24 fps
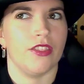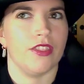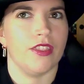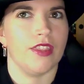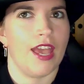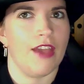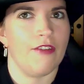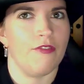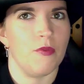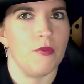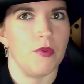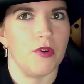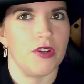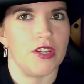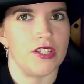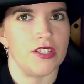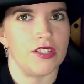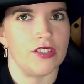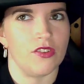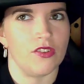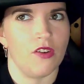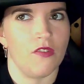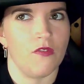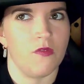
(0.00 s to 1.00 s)
everybody's
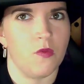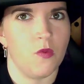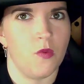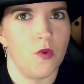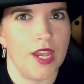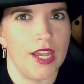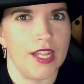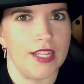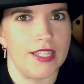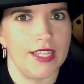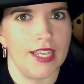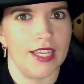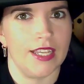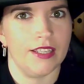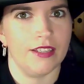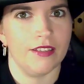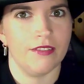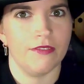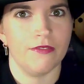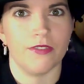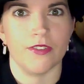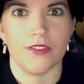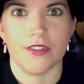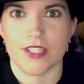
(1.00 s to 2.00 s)
sort of waiting
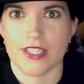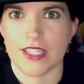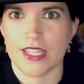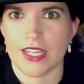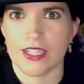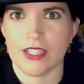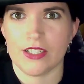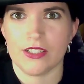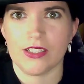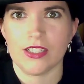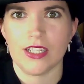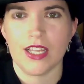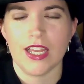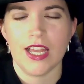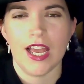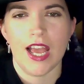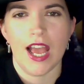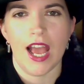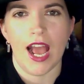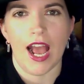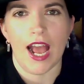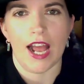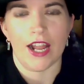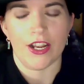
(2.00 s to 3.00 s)
for a signal
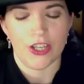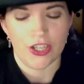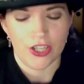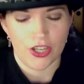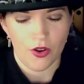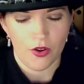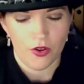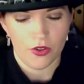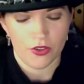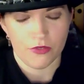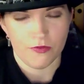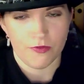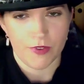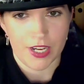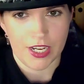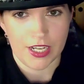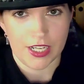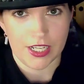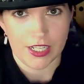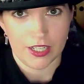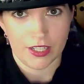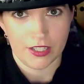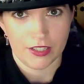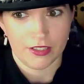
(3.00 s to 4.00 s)
and you're the
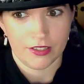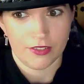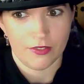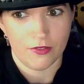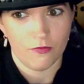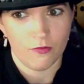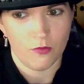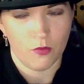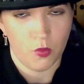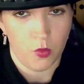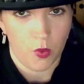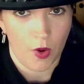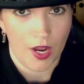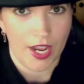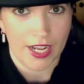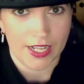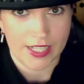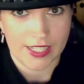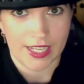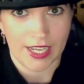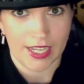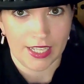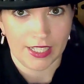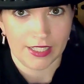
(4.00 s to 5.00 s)
reader
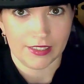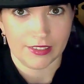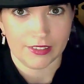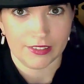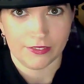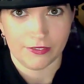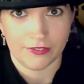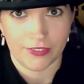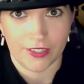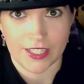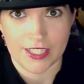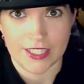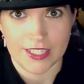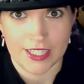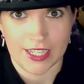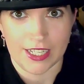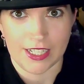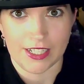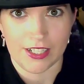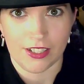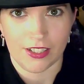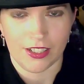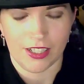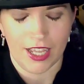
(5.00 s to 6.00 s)
waiting for the
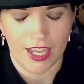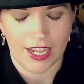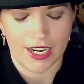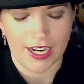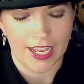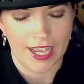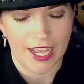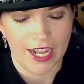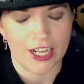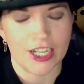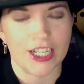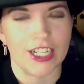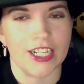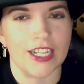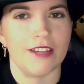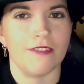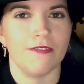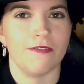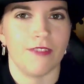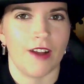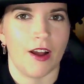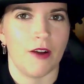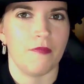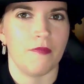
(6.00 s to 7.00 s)
signal, and I actually
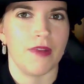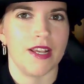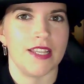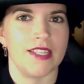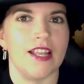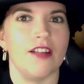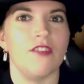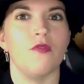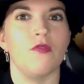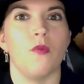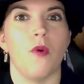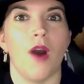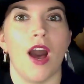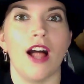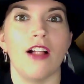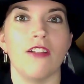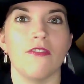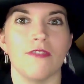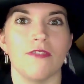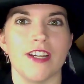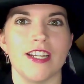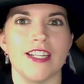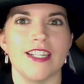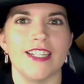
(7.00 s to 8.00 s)
found myself while
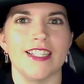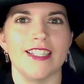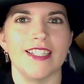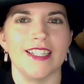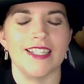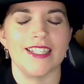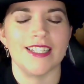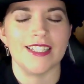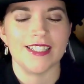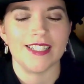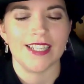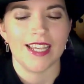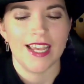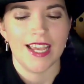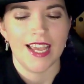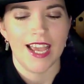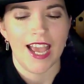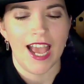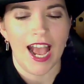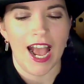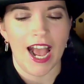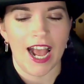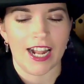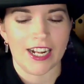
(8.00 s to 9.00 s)
reading this
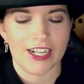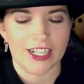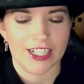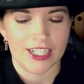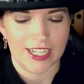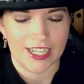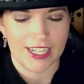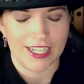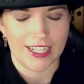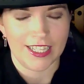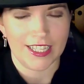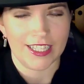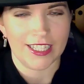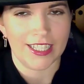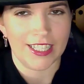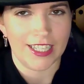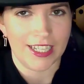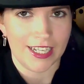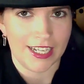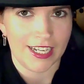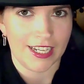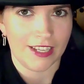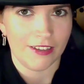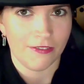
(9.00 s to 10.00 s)
actually
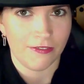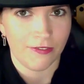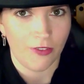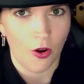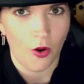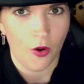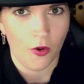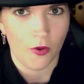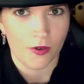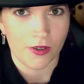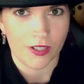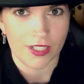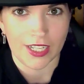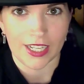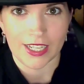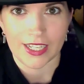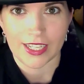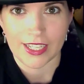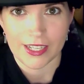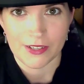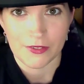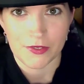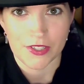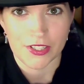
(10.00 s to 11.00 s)
leaning forward
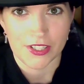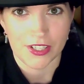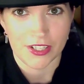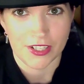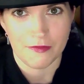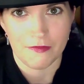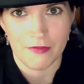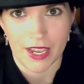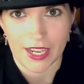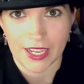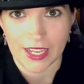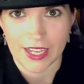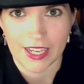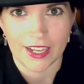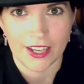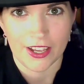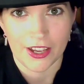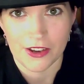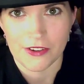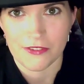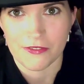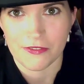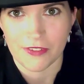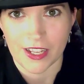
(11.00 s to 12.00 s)
like it was going to make it
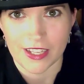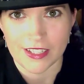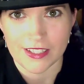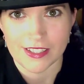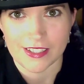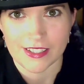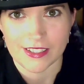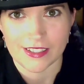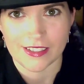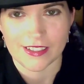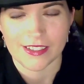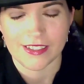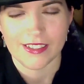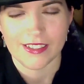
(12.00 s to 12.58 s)
go faster,